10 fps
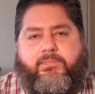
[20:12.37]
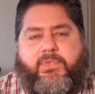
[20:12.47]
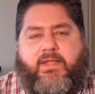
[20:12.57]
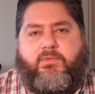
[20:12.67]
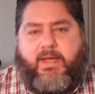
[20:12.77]

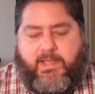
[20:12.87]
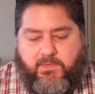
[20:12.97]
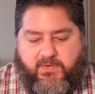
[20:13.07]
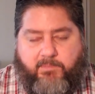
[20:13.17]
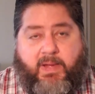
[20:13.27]
That's why he
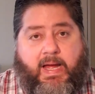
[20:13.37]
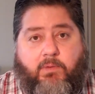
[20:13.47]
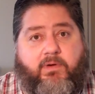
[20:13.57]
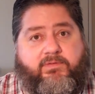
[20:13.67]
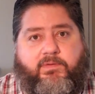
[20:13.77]
was a
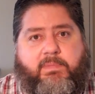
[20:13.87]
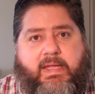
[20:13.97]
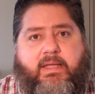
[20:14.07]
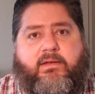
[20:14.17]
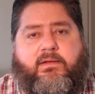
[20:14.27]
powerful
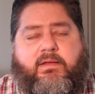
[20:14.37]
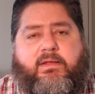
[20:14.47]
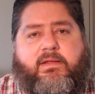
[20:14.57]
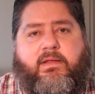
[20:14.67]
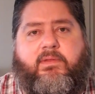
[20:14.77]
man
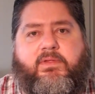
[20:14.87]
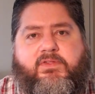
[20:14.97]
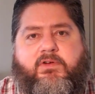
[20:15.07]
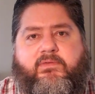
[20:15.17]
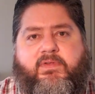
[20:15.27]
in the
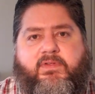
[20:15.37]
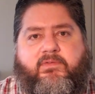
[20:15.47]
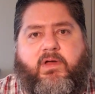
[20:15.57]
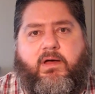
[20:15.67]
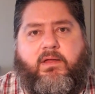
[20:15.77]
service
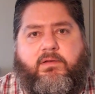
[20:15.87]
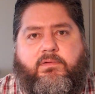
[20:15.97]
of God.